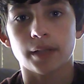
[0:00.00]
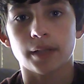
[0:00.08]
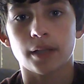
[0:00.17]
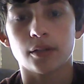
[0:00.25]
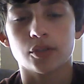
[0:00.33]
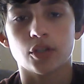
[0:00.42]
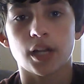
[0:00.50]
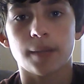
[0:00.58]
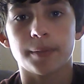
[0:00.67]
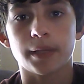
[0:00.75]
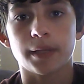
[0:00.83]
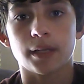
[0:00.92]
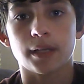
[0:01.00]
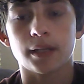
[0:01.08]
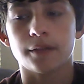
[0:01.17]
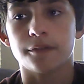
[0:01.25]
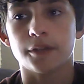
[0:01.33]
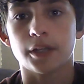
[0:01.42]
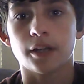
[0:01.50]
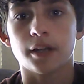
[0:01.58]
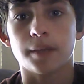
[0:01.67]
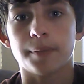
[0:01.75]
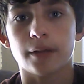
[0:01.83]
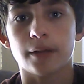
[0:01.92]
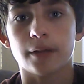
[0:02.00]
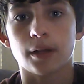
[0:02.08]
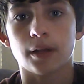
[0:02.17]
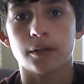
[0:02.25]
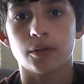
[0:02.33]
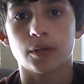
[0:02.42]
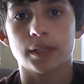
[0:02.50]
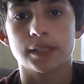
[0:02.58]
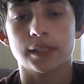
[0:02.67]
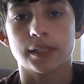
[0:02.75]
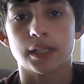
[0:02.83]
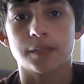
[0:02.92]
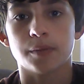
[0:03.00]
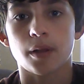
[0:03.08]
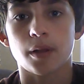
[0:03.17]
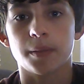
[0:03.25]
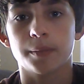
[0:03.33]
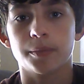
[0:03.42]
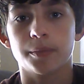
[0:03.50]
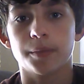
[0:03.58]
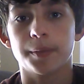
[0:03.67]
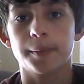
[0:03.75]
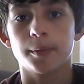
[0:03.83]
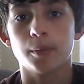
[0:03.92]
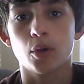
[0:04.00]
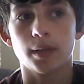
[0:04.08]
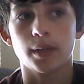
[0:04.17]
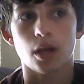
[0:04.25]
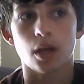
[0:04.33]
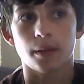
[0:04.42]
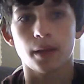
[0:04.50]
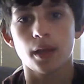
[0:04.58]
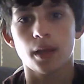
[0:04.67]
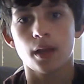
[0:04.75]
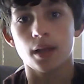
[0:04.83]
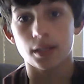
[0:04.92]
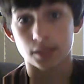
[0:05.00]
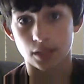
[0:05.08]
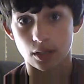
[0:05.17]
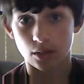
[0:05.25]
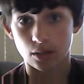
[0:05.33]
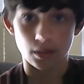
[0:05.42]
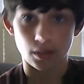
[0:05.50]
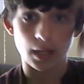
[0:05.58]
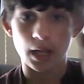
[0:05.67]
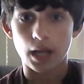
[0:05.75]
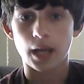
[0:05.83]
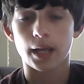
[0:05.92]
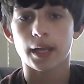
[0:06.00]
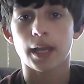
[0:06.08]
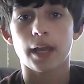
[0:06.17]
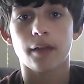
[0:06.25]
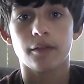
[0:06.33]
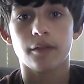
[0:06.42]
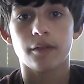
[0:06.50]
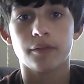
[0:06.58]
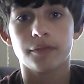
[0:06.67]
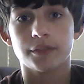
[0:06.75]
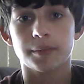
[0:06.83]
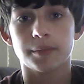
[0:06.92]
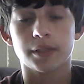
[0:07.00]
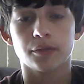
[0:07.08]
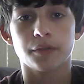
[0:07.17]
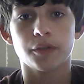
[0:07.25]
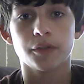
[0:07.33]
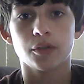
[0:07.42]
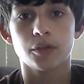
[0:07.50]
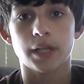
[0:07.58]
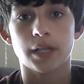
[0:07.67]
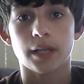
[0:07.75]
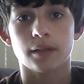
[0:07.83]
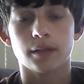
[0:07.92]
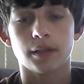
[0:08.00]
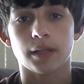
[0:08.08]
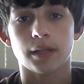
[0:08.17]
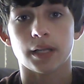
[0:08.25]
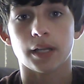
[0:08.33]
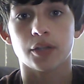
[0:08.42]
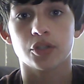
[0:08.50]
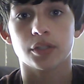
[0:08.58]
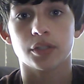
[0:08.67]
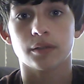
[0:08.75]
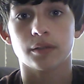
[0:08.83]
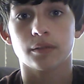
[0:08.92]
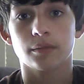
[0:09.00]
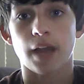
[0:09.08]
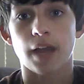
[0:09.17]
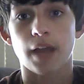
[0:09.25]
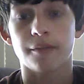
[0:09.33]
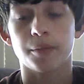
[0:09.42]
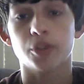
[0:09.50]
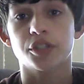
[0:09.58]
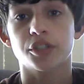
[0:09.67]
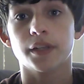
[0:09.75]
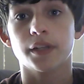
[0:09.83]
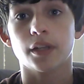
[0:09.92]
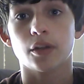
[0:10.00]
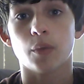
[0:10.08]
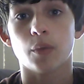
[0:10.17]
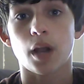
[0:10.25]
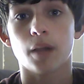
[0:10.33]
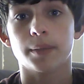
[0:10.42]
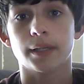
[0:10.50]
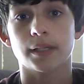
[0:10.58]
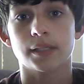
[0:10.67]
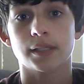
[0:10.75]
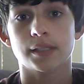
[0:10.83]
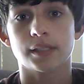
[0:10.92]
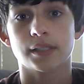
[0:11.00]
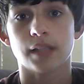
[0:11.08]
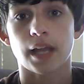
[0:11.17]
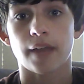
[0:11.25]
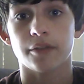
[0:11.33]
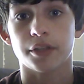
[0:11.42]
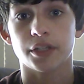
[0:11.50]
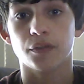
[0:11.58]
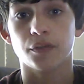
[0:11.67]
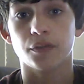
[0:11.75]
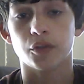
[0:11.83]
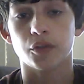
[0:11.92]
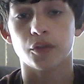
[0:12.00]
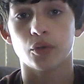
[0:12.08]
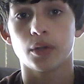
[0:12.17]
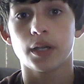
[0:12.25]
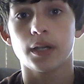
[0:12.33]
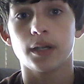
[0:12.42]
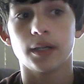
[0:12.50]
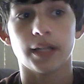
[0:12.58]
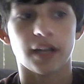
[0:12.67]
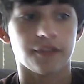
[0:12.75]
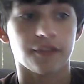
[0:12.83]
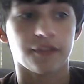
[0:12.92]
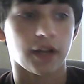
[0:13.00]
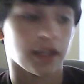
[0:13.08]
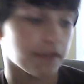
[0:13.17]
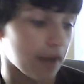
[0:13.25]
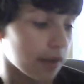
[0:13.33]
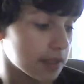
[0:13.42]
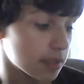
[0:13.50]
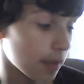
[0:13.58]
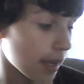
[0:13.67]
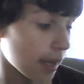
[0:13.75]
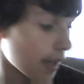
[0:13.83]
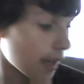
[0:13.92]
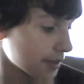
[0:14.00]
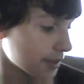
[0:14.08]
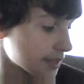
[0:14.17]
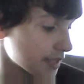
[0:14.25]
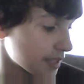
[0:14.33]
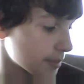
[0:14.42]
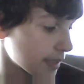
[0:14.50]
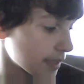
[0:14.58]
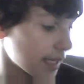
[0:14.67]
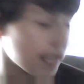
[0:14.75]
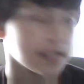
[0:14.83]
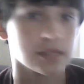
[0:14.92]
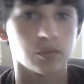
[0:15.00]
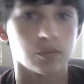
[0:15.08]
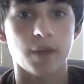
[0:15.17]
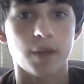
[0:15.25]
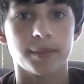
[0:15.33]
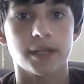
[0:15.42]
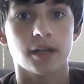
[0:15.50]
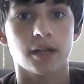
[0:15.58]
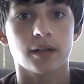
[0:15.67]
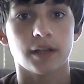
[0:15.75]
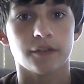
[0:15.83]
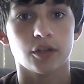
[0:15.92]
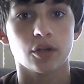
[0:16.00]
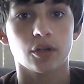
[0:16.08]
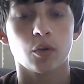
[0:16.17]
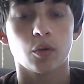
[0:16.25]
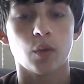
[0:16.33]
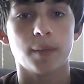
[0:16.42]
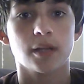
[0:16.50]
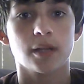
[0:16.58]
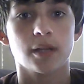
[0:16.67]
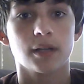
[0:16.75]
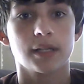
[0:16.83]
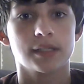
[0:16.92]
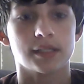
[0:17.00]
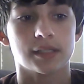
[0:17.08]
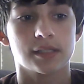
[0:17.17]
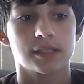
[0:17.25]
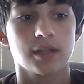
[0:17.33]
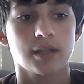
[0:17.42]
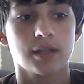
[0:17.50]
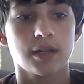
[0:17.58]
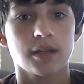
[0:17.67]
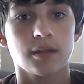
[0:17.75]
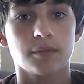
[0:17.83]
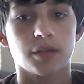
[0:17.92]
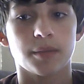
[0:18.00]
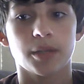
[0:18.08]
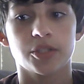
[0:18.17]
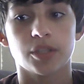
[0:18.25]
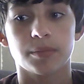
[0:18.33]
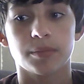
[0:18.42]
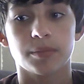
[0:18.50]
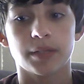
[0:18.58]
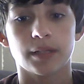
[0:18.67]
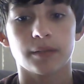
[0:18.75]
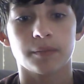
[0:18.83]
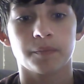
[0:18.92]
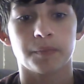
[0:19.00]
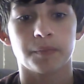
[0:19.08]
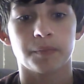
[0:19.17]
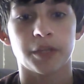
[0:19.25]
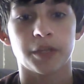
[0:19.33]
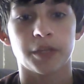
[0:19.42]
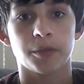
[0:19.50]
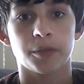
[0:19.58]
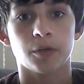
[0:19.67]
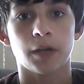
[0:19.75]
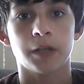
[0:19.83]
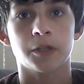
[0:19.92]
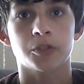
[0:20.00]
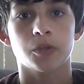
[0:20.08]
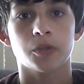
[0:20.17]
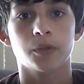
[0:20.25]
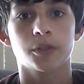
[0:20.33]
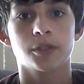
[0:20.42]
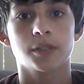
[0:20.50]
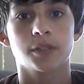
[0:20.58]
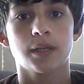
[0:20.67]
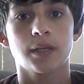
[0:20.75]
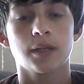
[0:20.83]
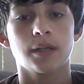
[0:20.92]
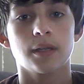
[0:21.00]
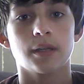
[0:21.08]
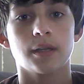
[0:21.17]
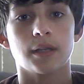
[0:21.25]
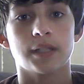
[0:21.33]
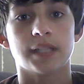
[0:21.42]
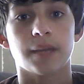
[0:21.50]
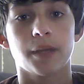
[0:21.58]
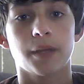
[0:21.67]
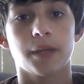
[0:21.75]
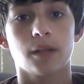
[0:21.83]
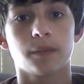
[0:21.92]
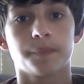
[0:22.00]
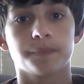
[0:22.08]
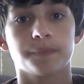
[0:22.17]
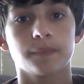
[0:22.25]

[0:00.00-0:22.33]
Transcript: it knows crap, and if you hear any background noises, that's probably the people mowing my lawn. So, I have something to review today, and I usually I haven't posted a video in a while because I have nothing to review. And I finally found this in my house, it's my dad's web gear, and if you don't know what web gear is, it's pretty much something that they put around your shoulders, and it's like a belt